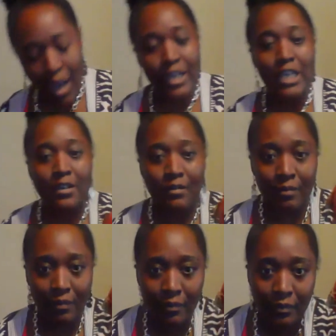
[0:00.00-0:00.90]
onion.
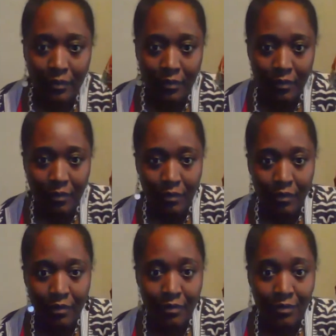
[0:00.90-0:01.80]

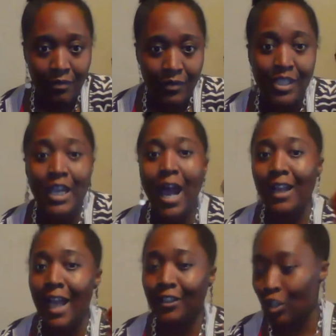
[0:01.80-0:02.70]
See,
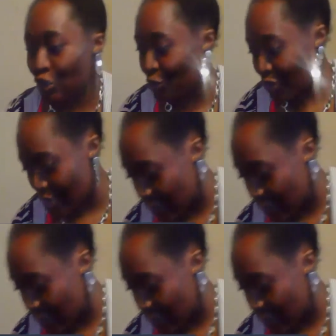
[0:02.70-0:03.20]
I like to juice